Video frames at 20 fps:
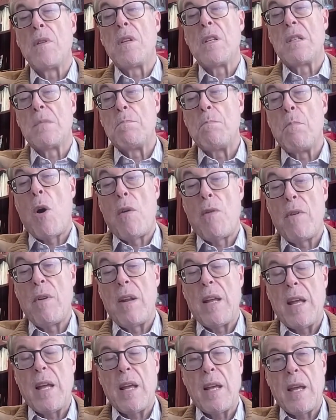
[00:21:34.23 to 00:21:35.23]
this
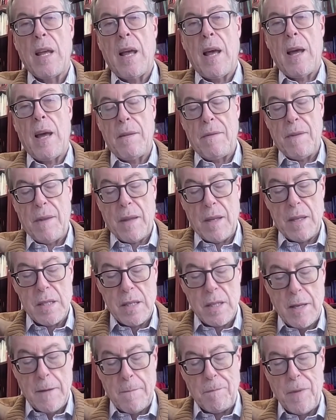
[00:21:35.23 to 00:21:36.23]
modeling, I think
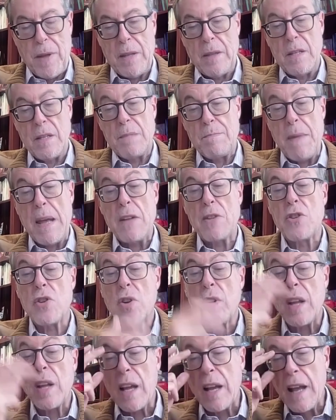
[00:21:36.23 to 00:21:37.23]
it's and this
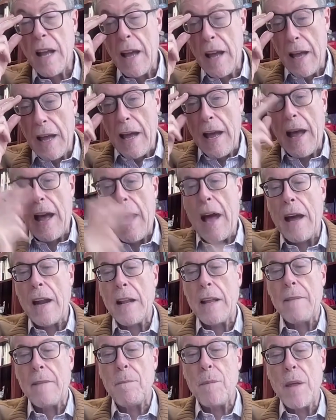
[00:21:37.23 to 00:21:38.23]
mentoring
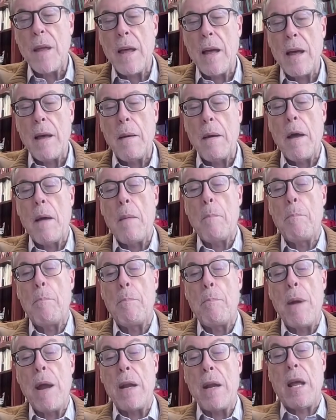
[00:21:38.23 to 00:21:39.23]
are
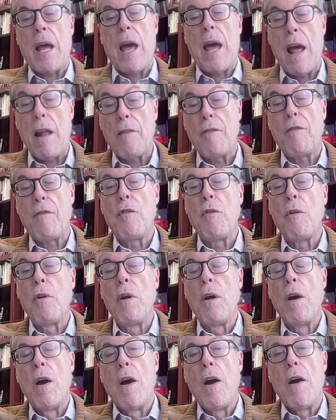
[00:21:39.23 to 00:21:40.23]
very
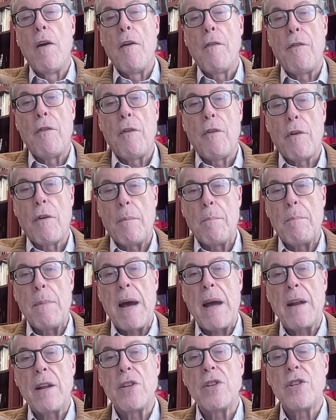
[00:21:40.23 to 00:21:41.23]
helpful for
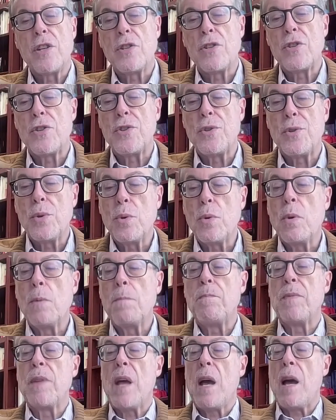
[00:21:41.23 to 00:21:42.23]
managers
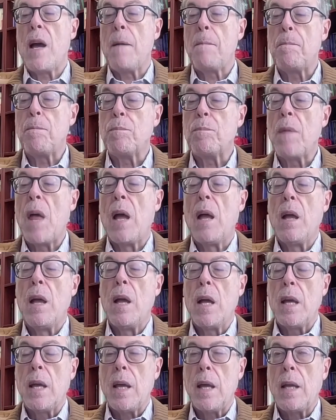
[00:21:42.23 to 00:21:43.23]
to
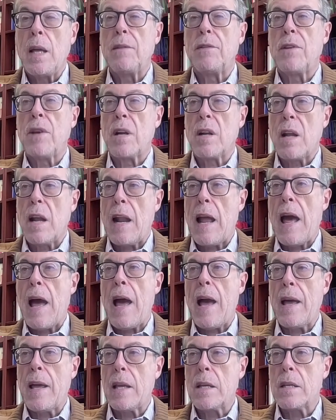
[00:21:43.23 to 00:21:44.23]

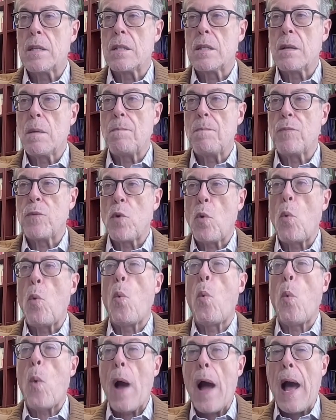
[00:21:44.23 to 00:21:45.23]
internalize
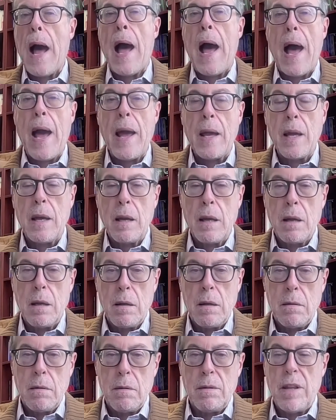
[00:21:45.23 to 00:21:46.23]
why
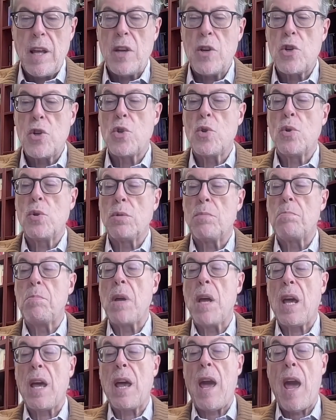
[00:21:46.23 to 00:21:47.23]
they
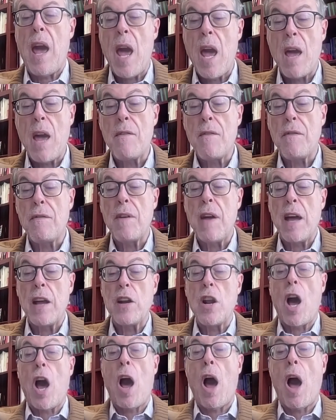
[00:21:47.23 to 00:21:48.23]
should behave
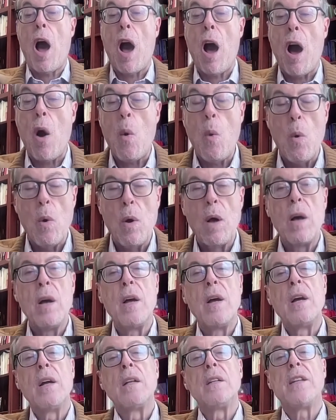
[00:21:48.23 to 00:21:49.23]
and how
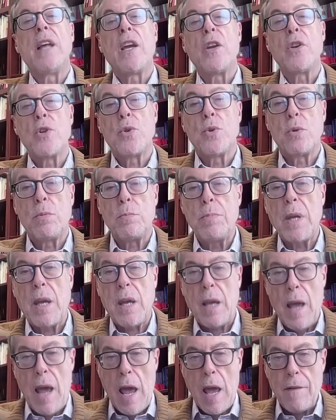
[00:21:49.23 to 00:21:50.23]
they should
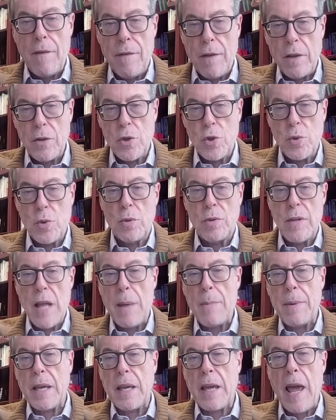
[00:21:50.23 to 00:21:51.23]
behave and should
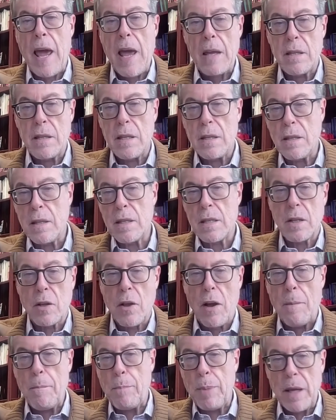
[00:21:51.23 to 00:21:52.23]
navigate in
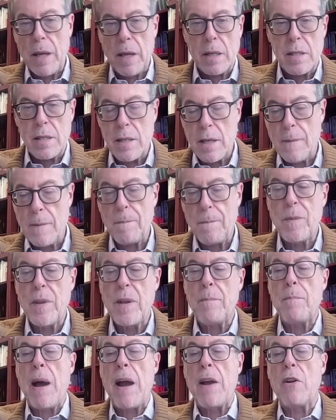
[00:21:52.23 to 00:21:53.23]
these complex
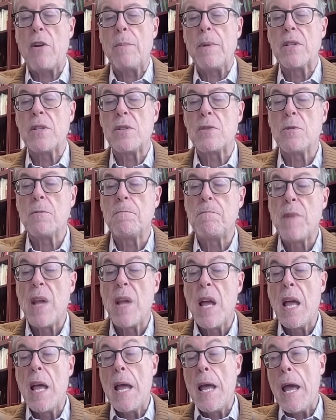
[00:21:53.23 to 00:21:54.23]
environments. No?
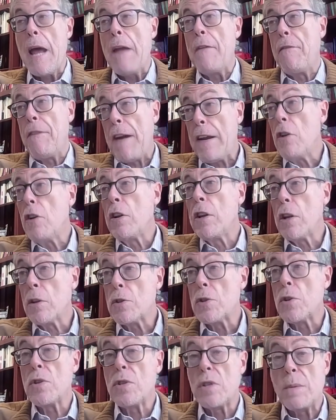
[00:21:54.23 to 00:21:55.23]
And
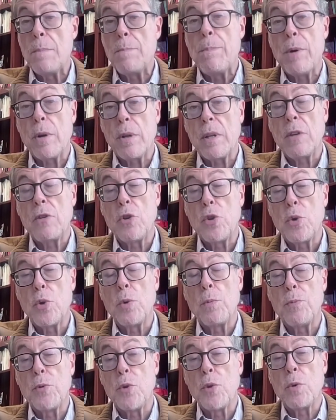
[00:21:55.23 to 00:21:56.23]
finally, also it's important
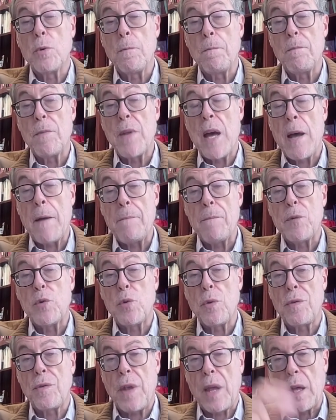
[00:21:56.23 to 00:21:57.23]

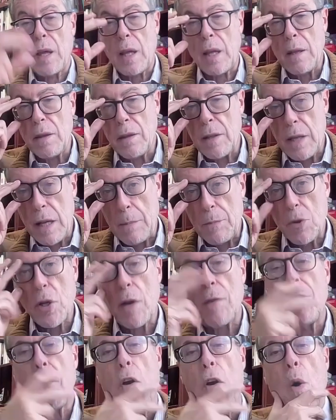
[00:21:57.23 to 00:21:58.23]
to think in
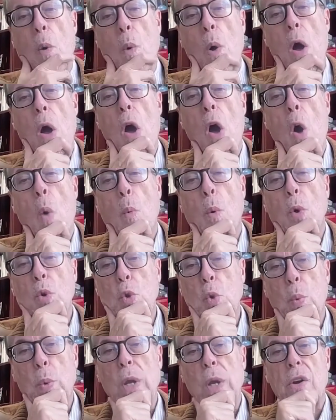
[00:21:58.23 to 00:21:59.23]
terms of
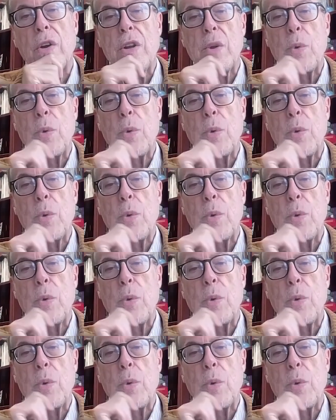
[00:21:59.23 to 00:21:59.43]
what do we